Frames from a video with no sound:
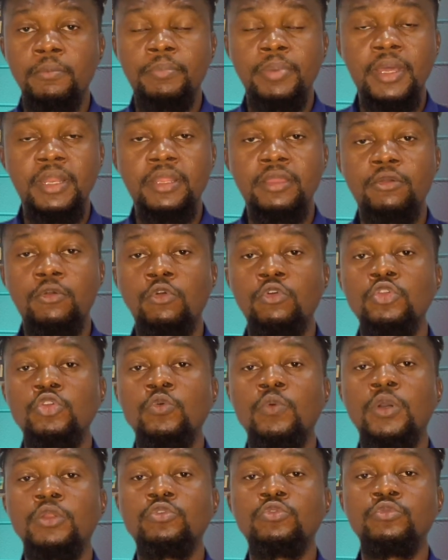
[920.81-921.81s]
panel, or
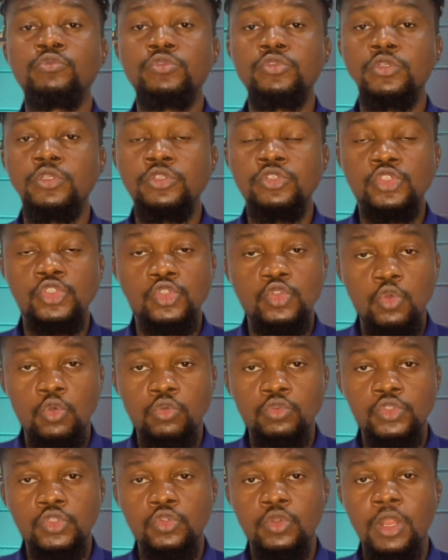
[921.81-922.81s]
you want to
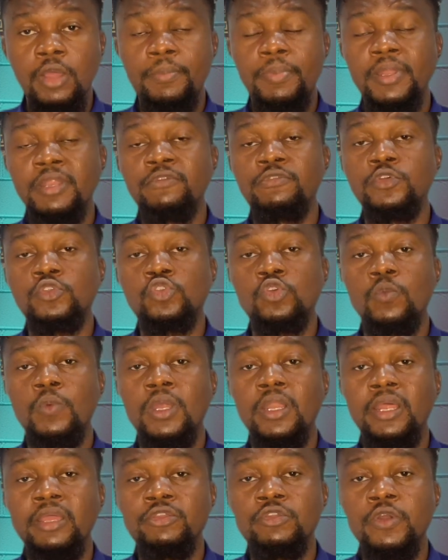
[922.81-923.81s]
install solar panel for
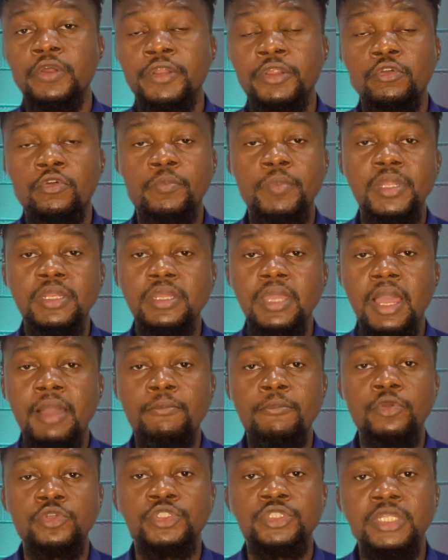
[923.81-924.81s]
someone and you are recommending how
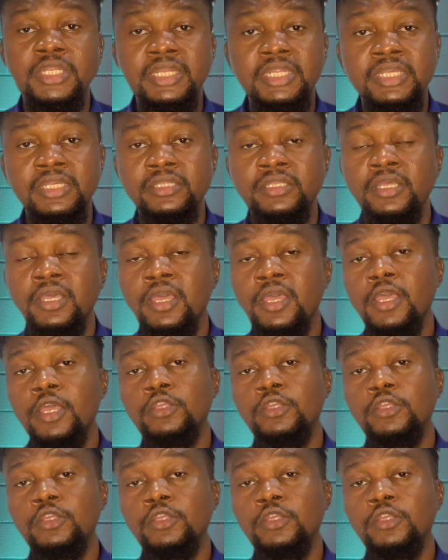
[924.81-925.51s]
much they need